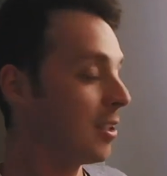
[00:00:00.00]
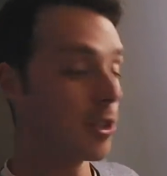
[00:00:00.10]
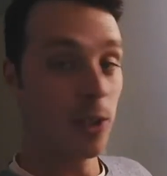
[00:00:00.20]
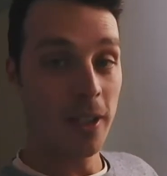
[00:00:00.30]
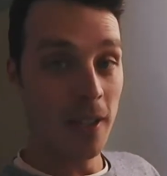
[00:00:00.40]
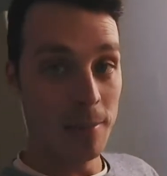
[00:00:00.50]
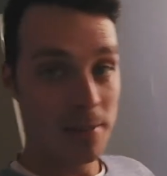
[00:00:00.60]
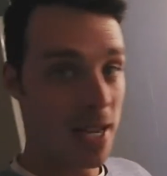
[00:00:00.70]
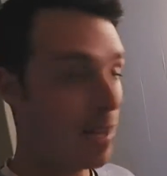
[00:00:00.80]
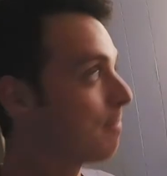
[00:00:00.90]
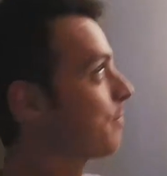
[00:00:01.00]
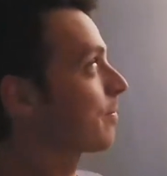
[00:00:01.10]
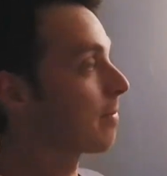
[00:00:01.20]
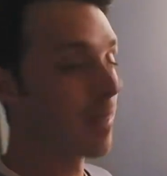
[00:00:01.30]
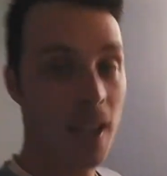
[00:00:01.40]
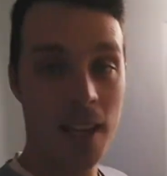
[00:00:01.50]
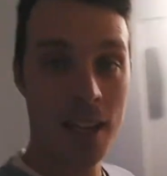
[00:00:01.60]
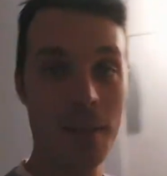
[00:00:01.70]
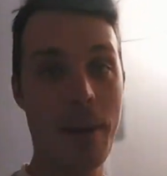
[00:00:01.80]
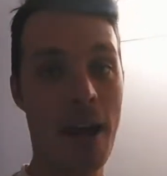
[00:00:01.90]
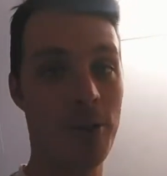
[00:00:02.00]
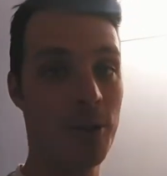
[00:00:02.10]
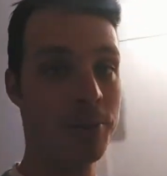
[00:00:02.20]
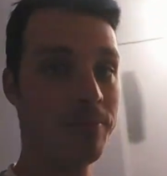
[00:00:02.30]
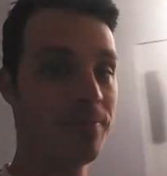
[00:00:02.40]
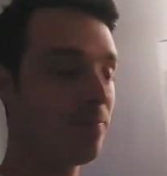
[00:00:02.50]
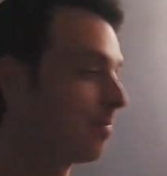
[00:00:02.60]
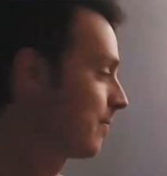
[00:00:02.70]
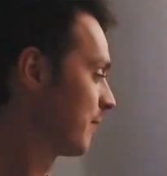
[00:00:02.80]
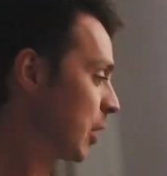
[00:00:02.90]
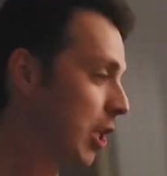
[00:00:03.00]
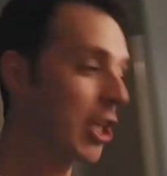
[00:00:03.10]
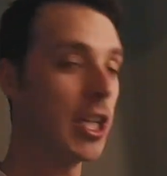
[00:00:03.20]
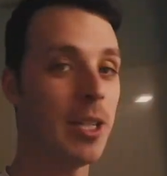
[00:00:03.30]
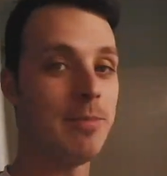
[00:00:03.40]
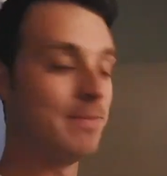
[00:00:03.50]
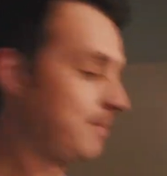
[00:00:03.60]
So a little update in the bathroom, looking good.